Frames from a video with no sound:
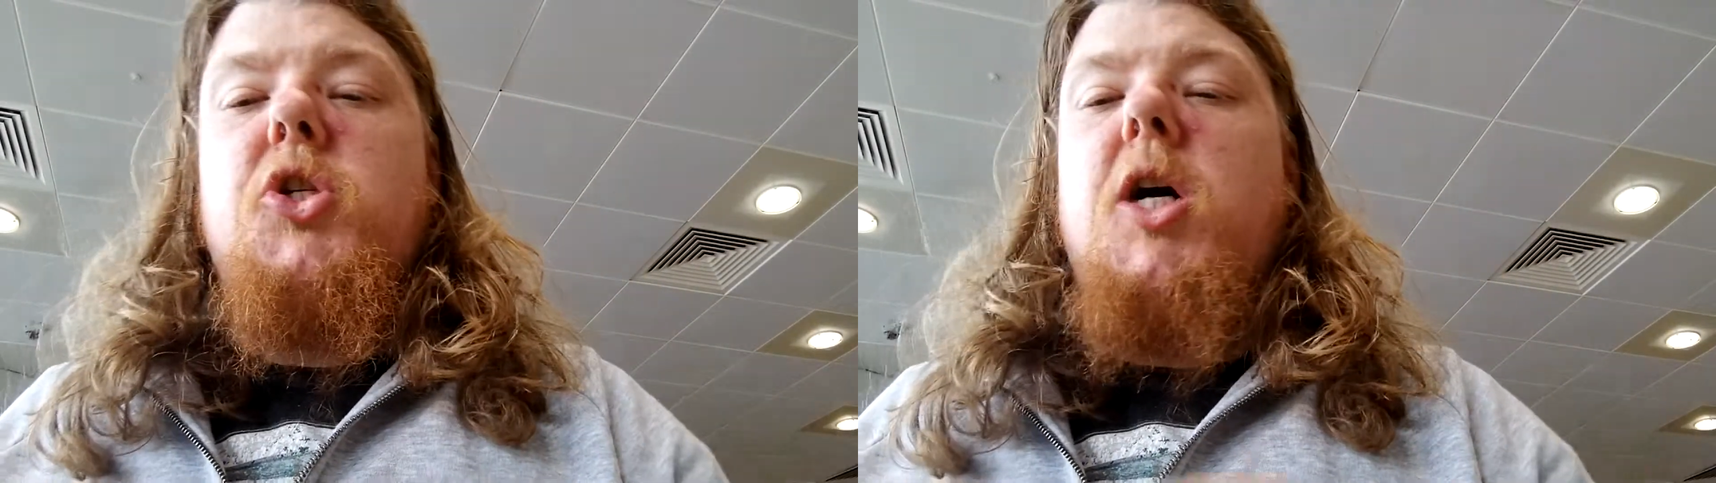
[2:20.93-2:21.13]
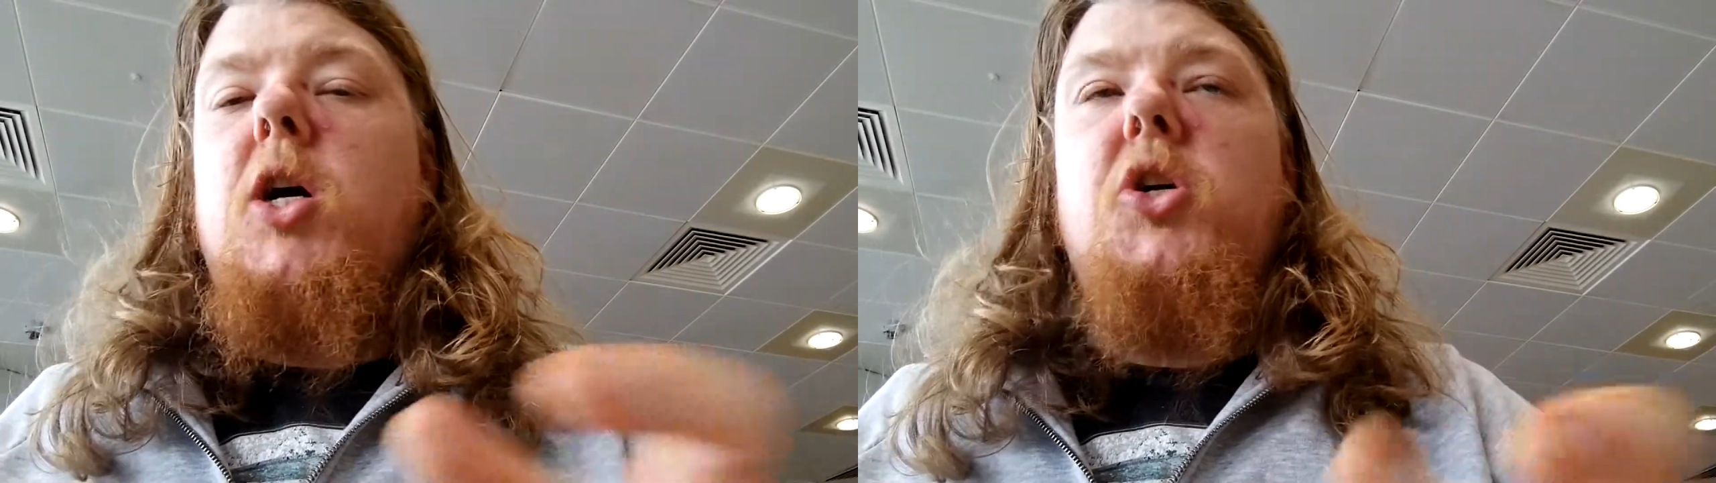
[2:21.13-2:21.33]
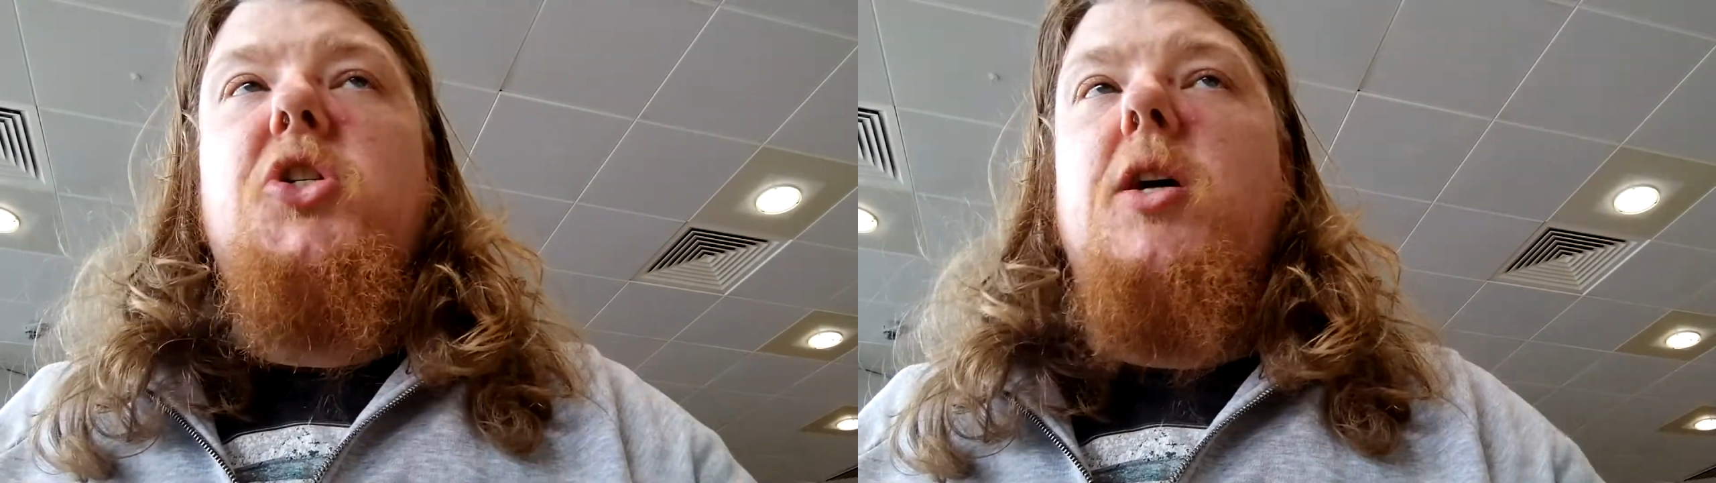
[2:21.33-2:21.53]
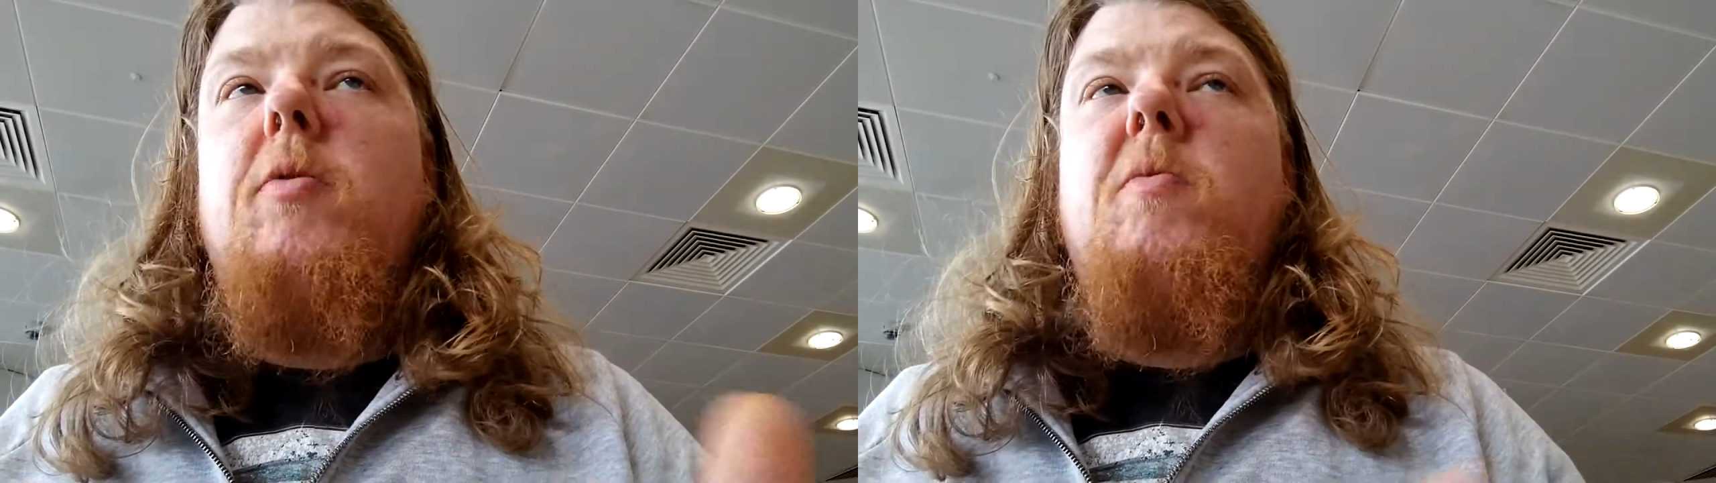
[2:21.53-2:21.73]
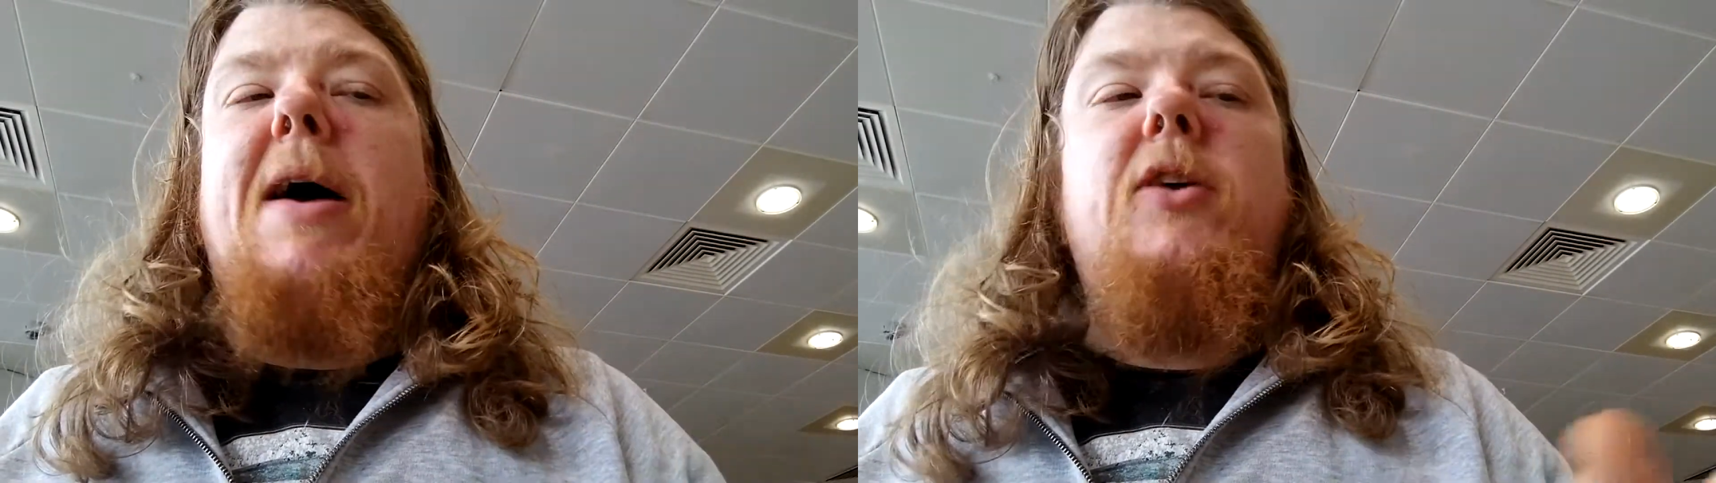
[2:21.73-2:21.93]
charge
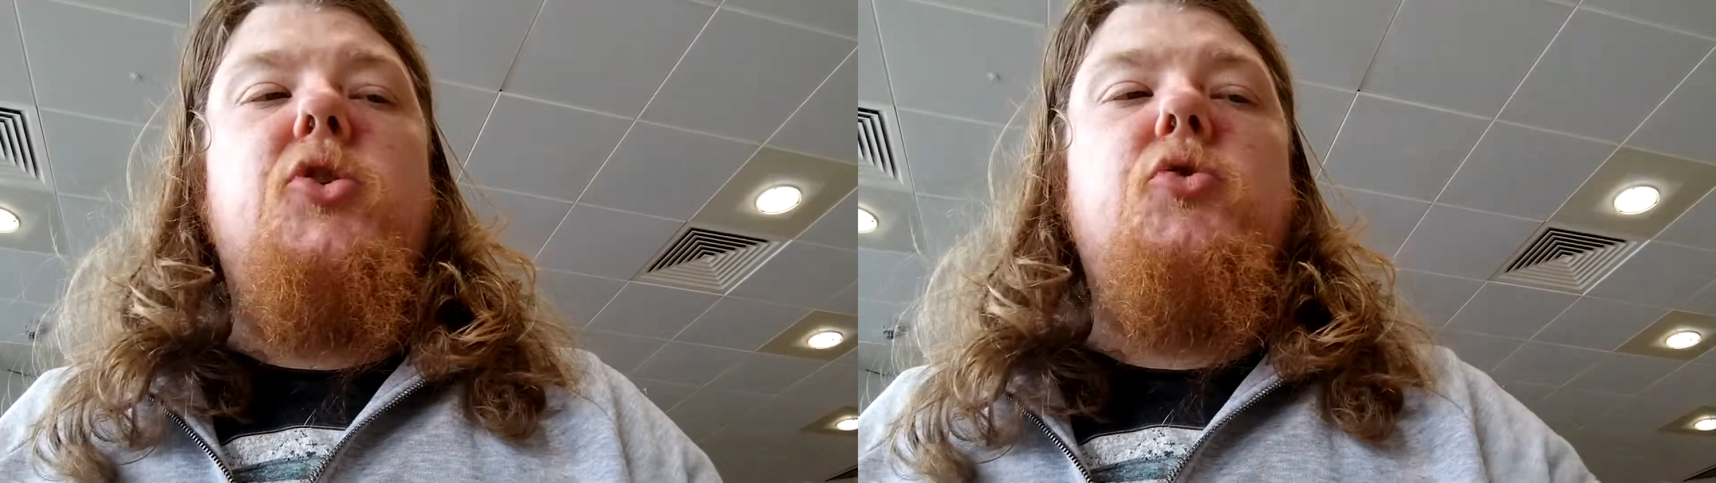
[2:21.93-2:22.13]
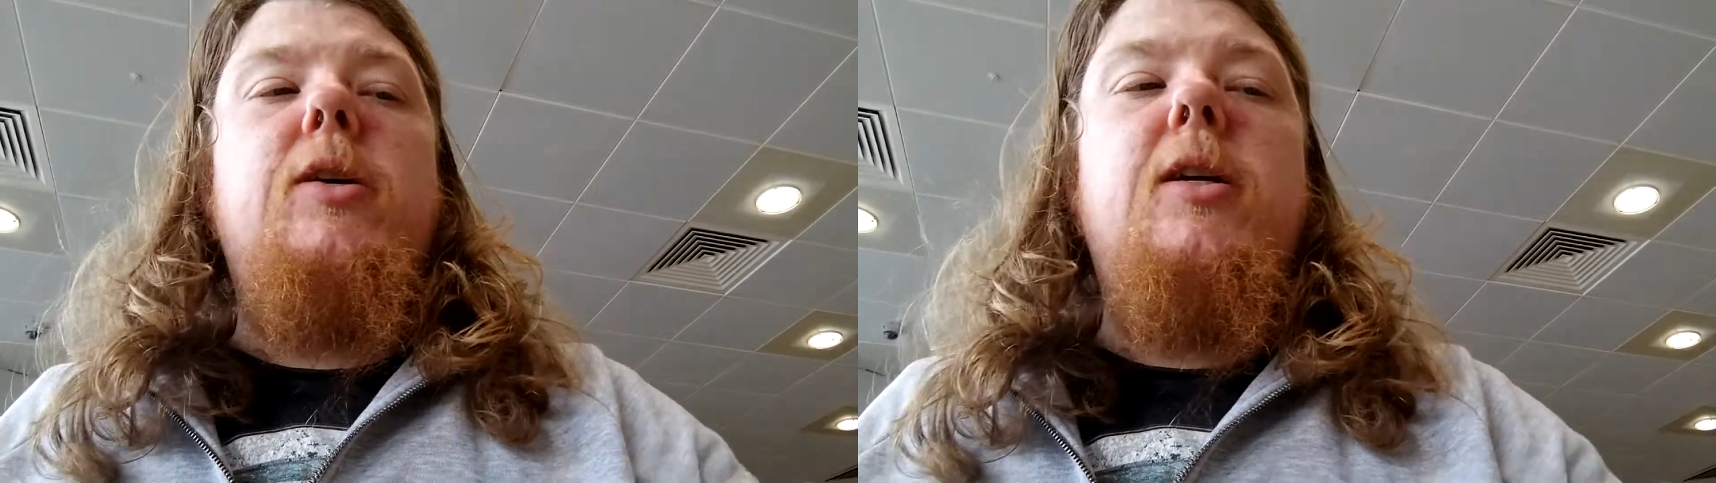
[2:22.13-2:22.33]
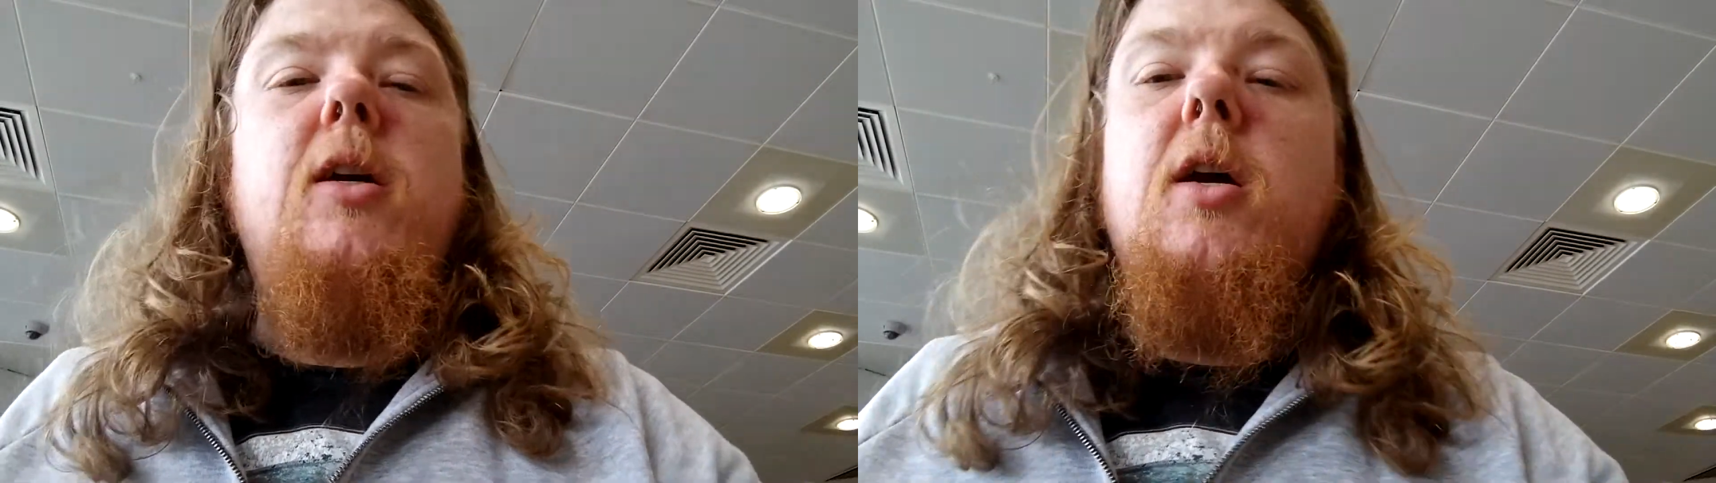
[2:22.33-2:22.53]
up the battery,